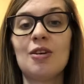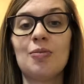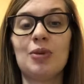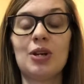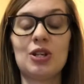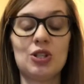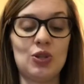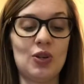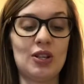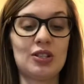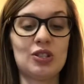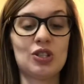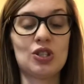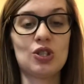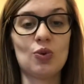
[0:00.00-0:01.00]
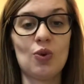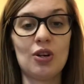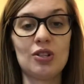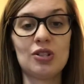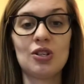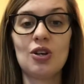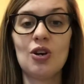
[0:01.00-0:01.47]
because you had to
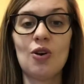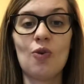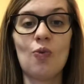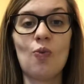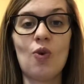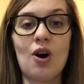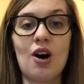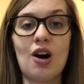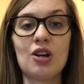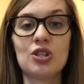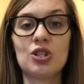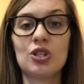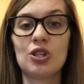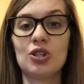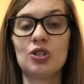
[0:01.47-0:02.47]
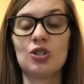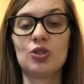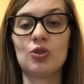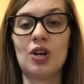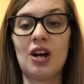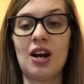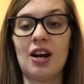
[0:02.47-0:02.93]
sort, wash,
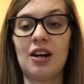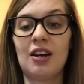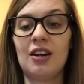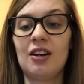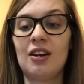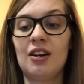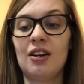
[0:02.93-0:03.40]
dry,